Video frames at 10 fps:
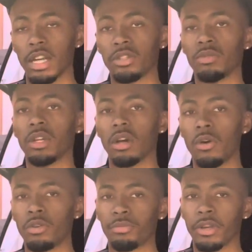As you get
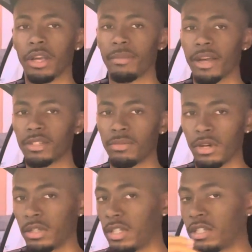older playing
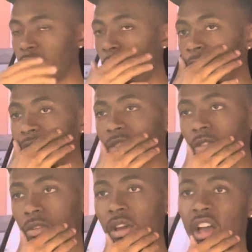basketball, it gets more
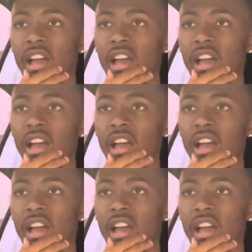physical.